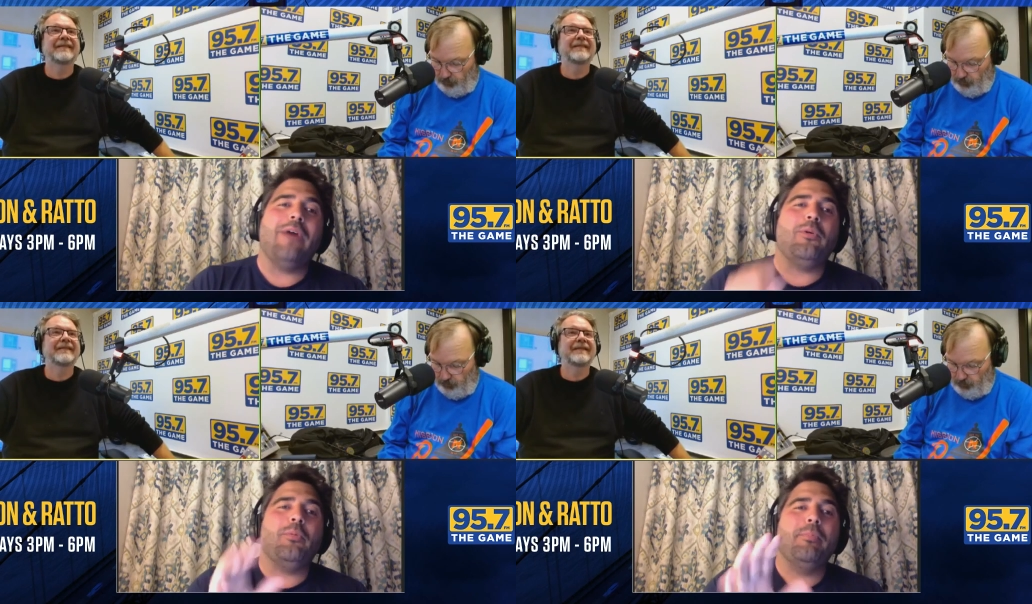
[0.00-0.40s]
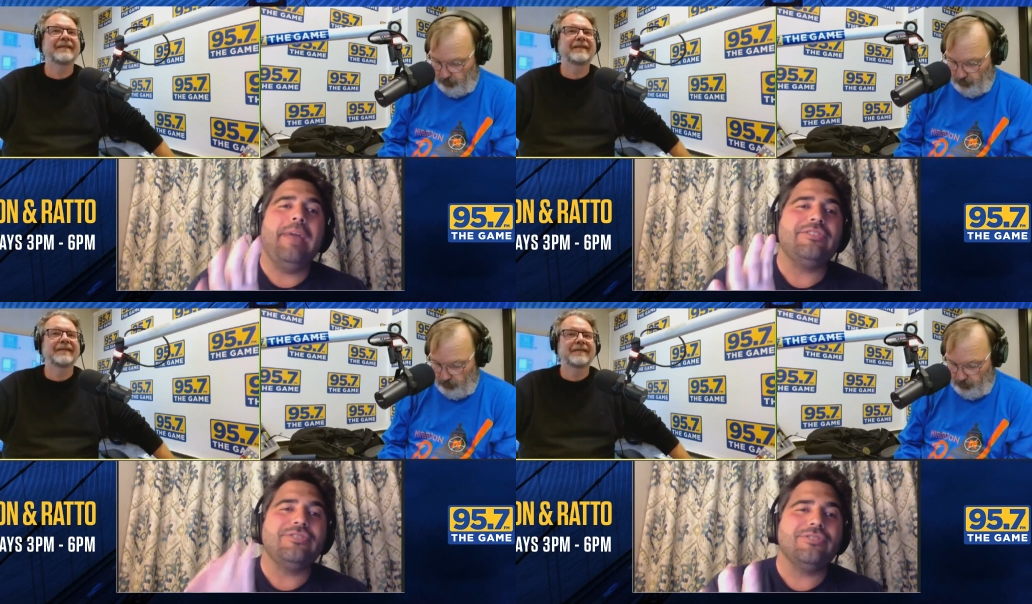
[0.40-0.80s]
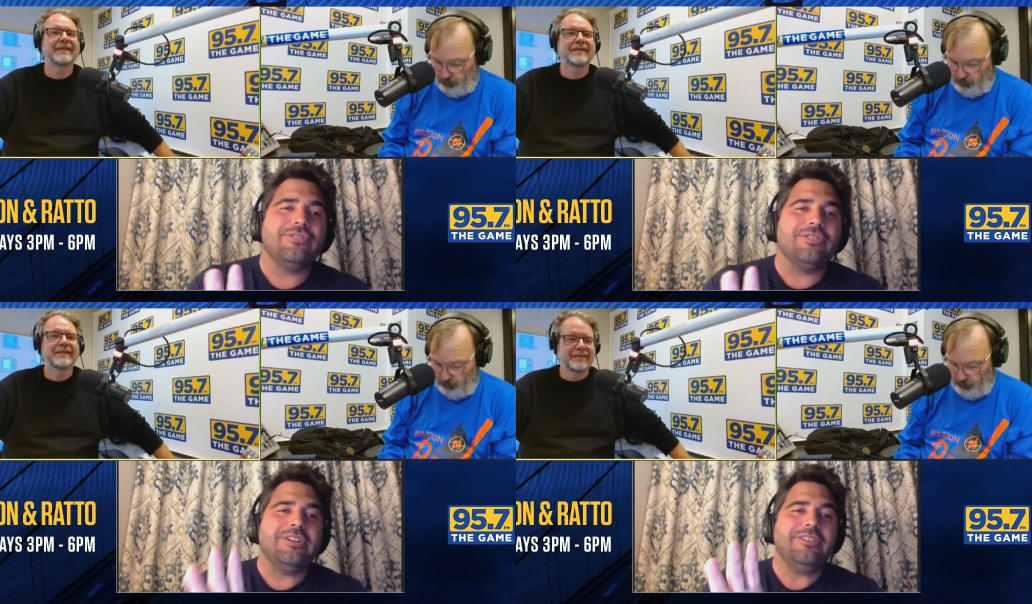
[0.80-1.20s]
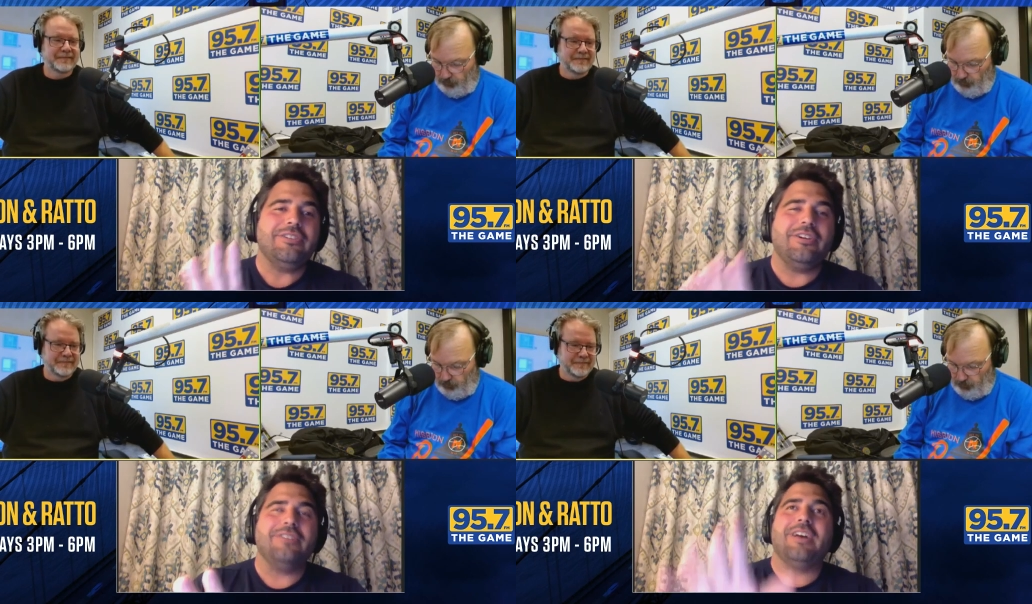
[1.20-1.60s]
Speaker 1: so I will make
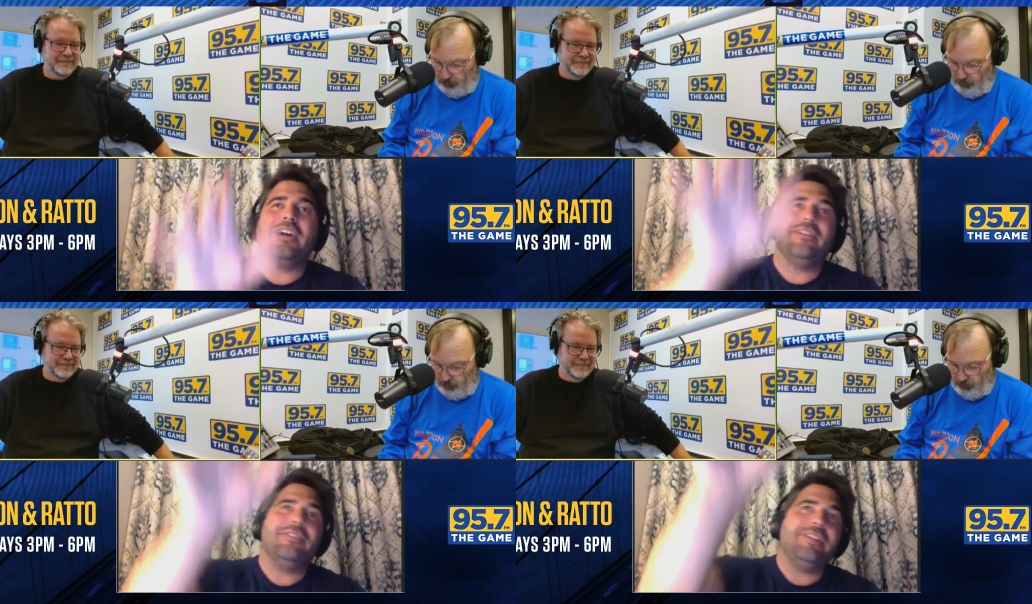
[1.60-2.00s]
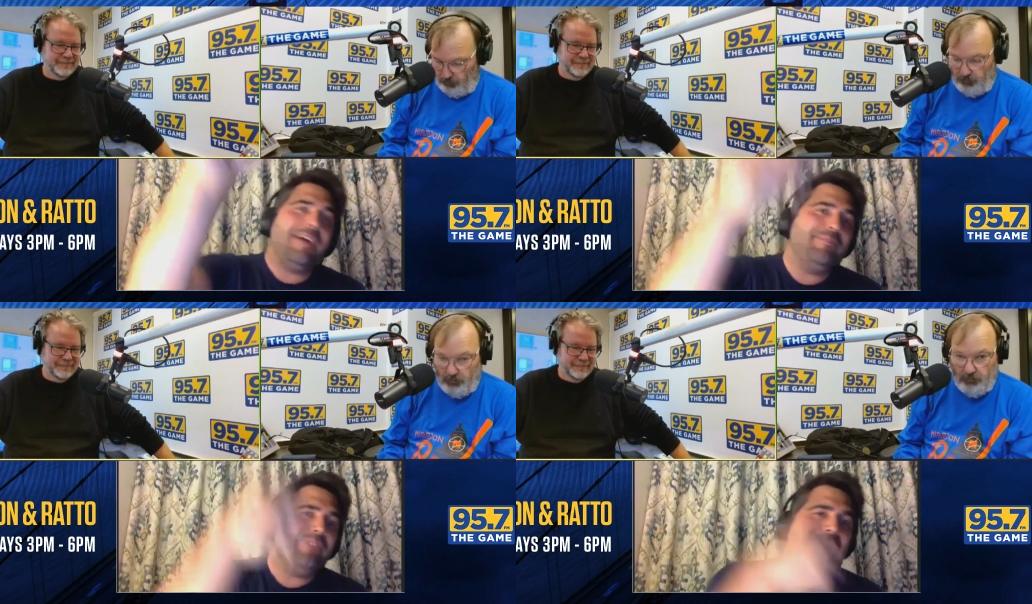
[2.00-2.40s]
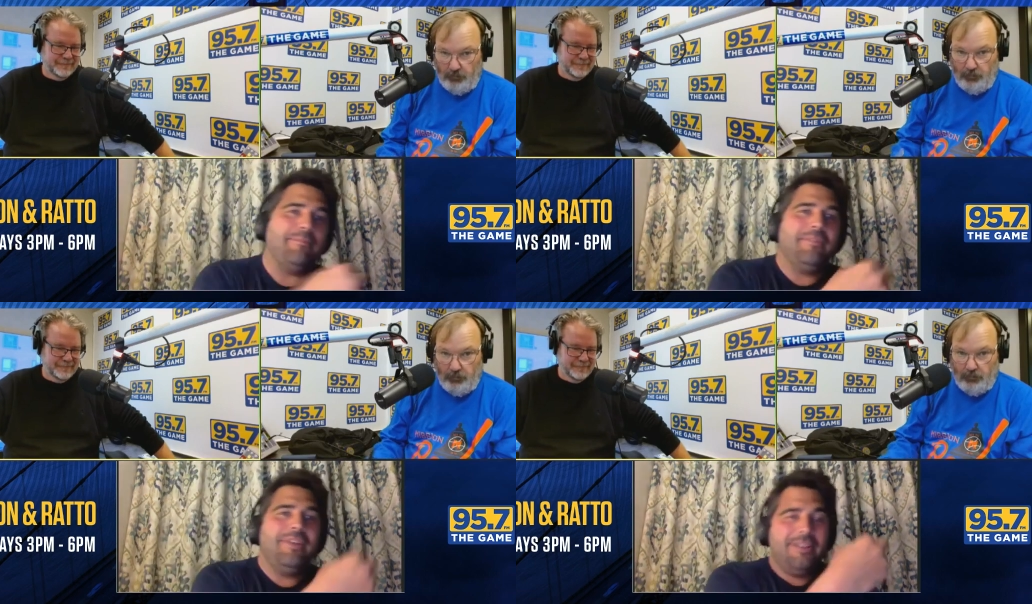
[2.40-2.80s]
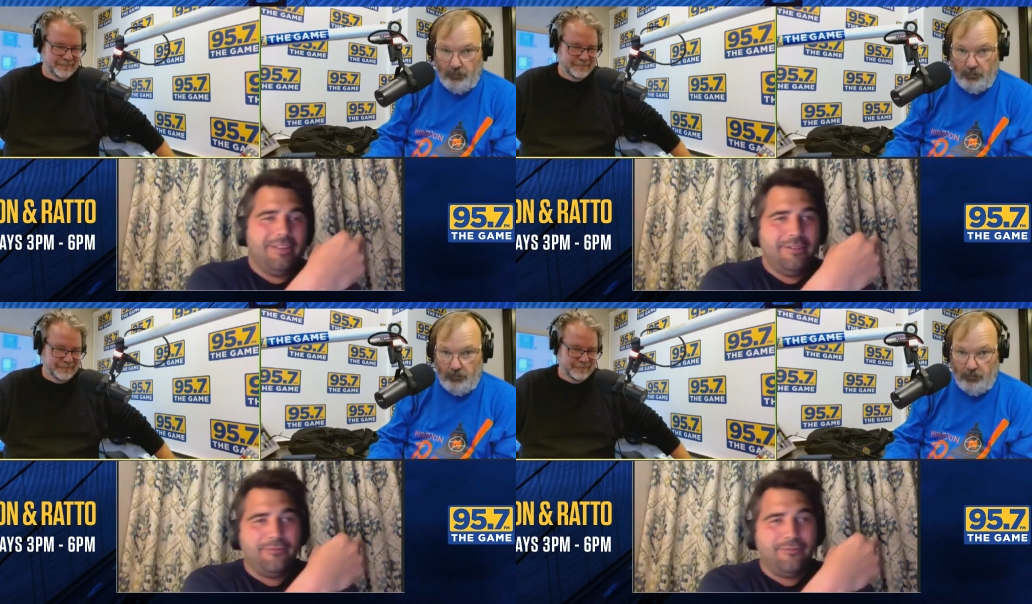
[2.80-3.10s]
sure, in y'all's honor, that I'm not